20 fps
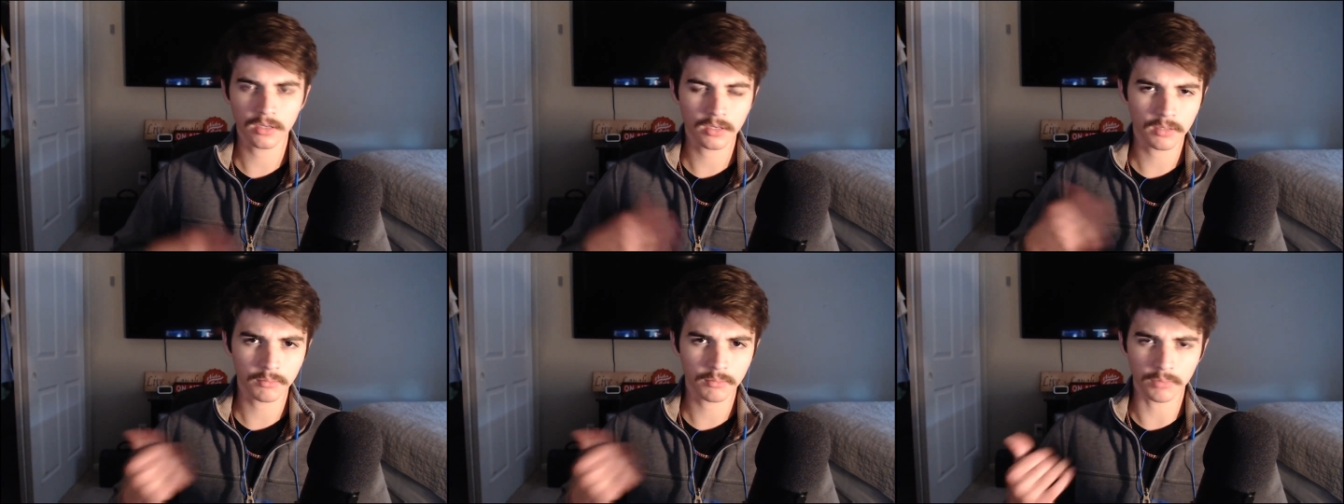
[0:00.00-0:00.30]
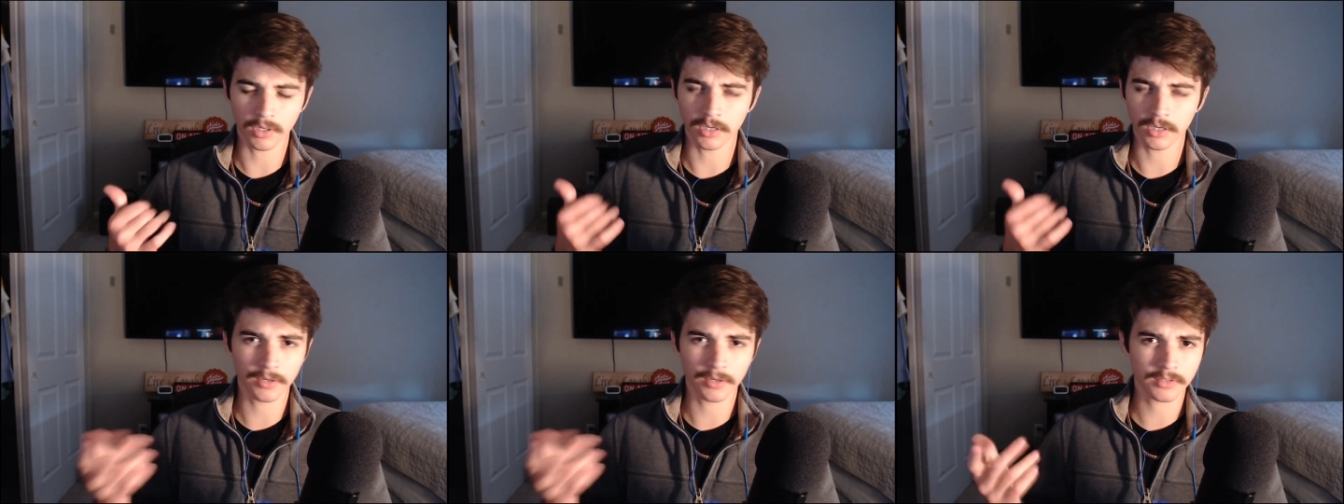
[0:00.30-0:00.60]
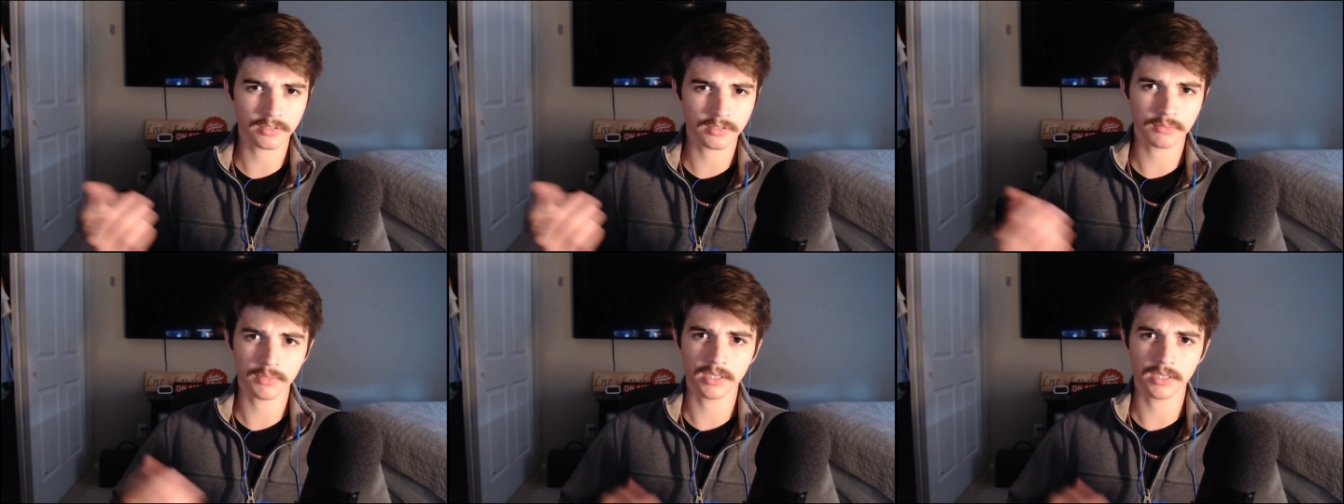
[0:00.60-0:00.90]

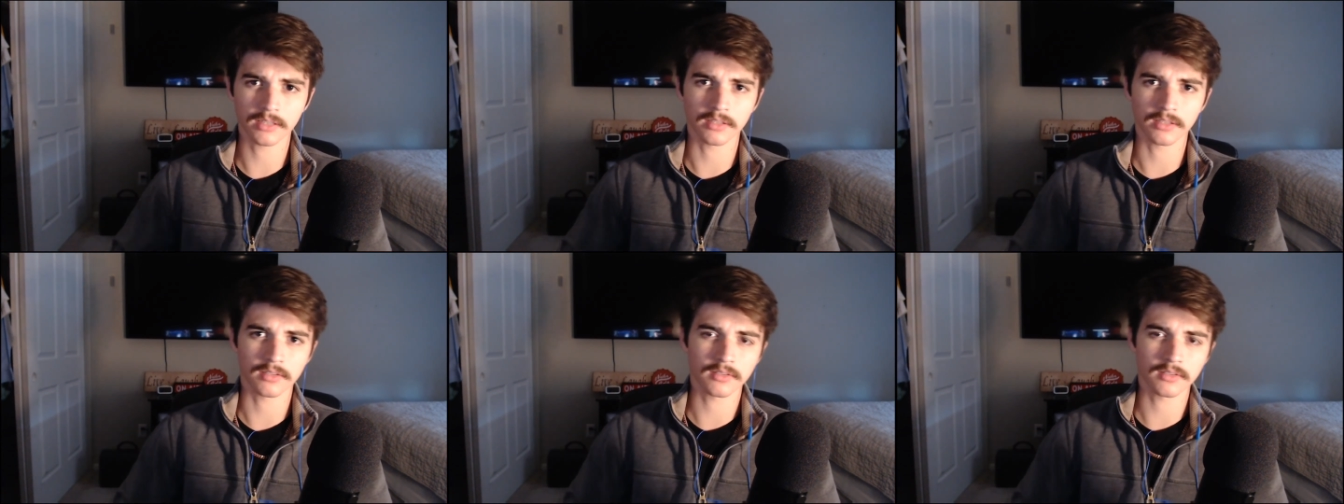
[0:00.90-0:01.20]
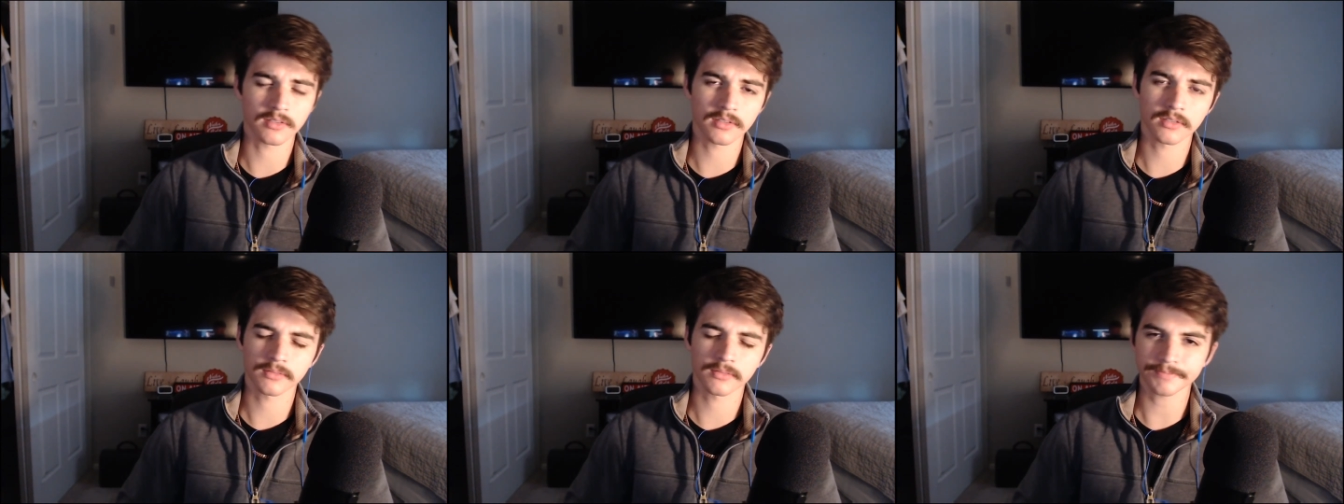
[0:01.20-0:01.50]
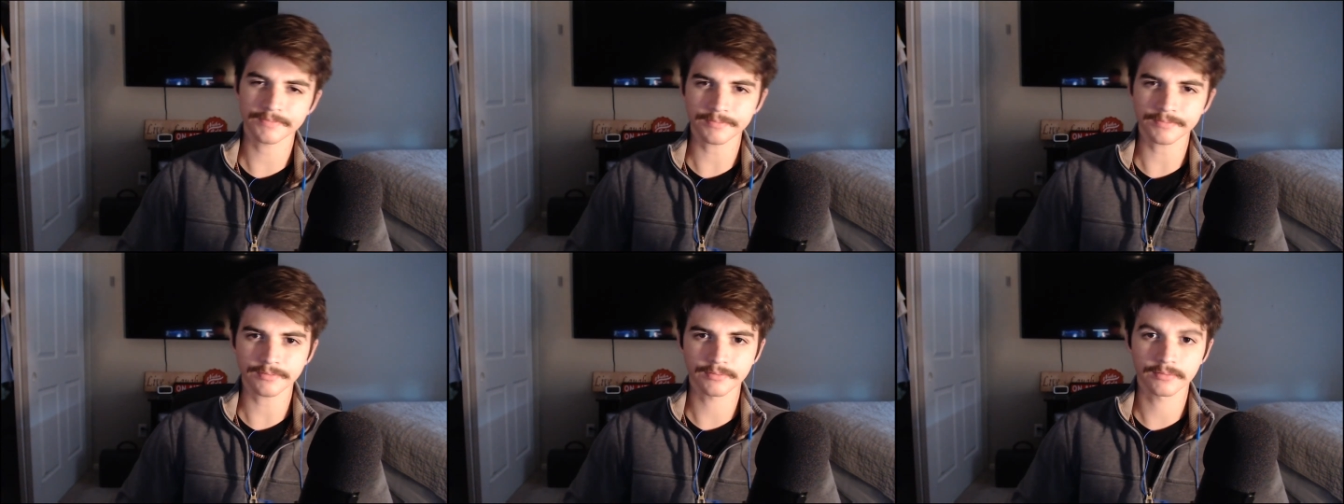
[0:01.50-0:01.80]
Progress and maintenance.
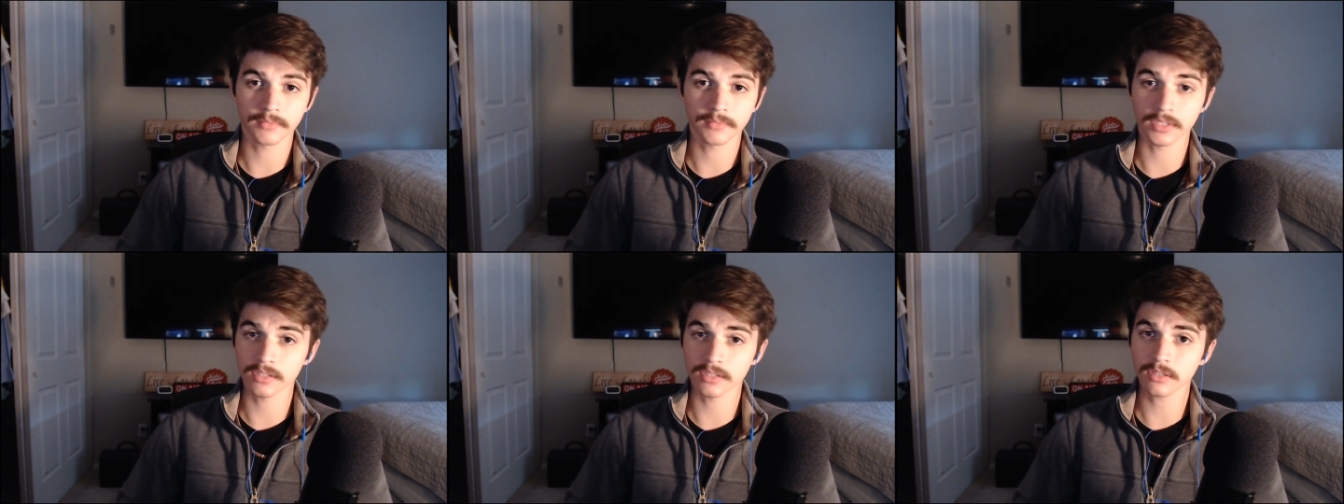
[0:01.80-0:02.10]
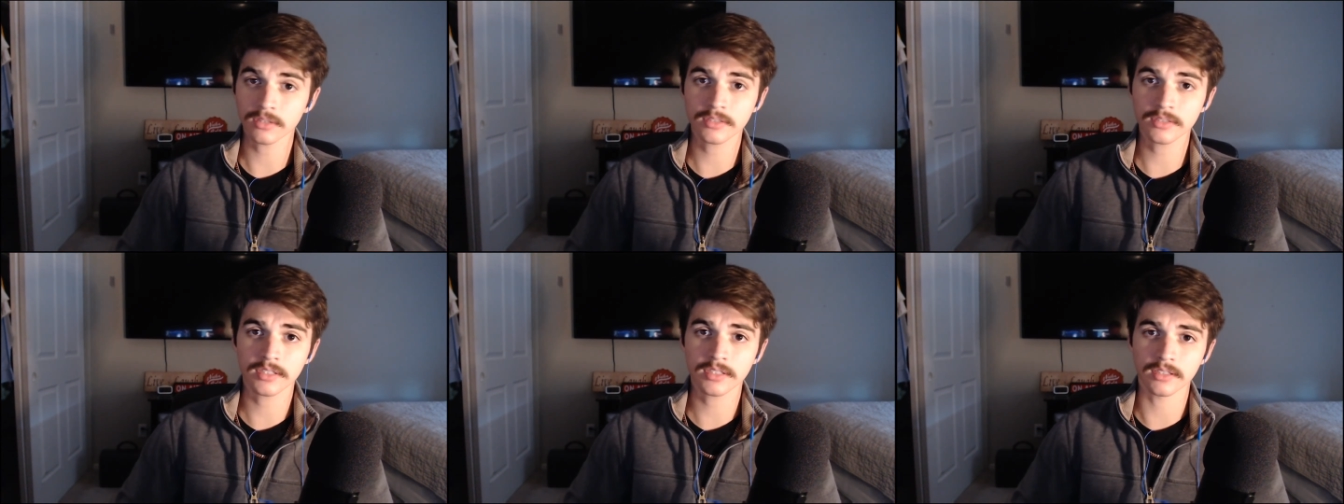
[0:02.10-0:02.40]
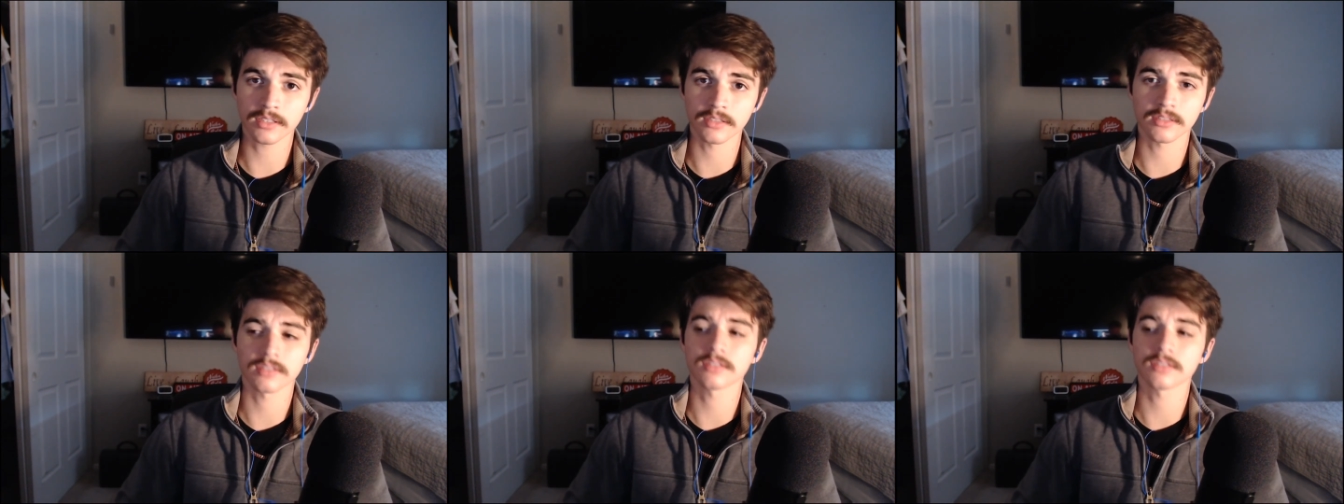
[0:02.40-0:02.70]
That's all it takes.